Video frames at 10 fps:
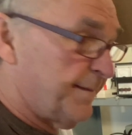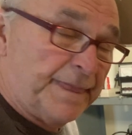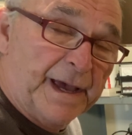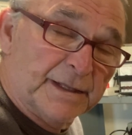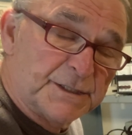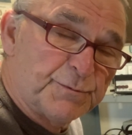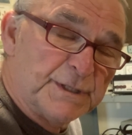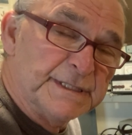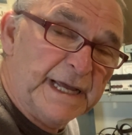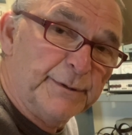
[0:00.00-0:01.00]
Alex
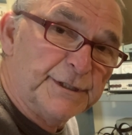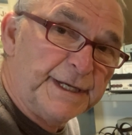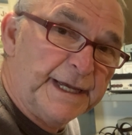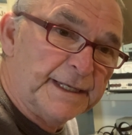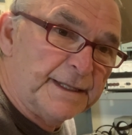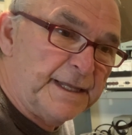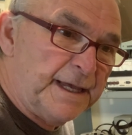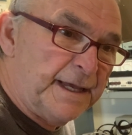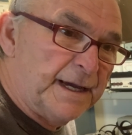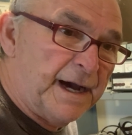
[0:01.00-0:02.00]
wasn't able to get
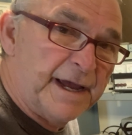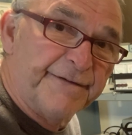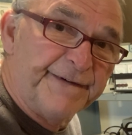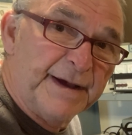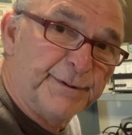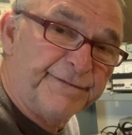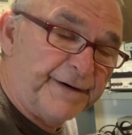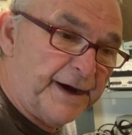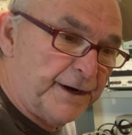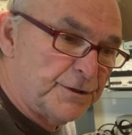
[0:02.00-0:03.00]
the IF
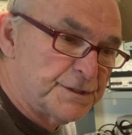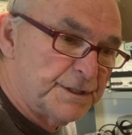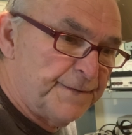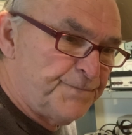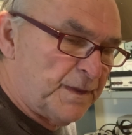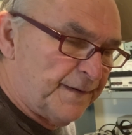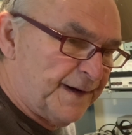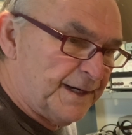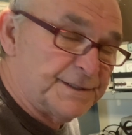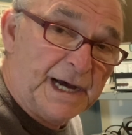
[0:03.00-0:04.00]
amplifiers
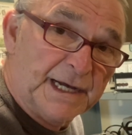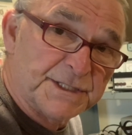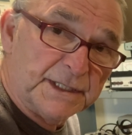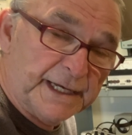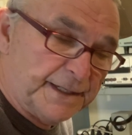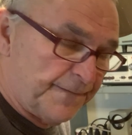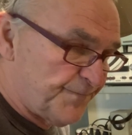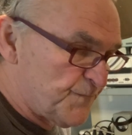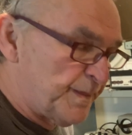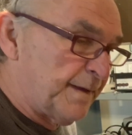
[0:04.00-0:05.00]
to oscillate,
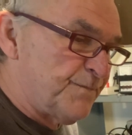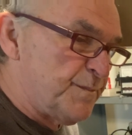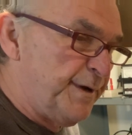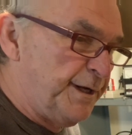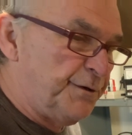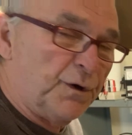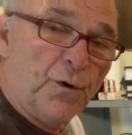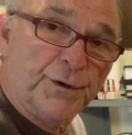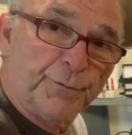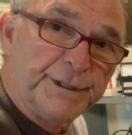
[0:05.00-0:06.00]
meaning to
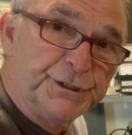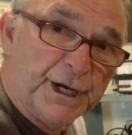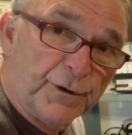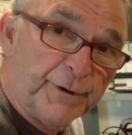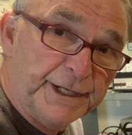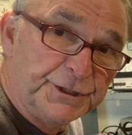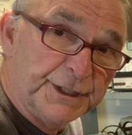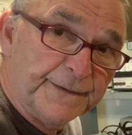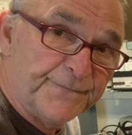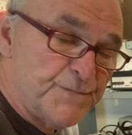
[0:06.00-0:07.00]
go into
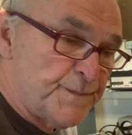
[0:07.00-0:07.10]
regeneration.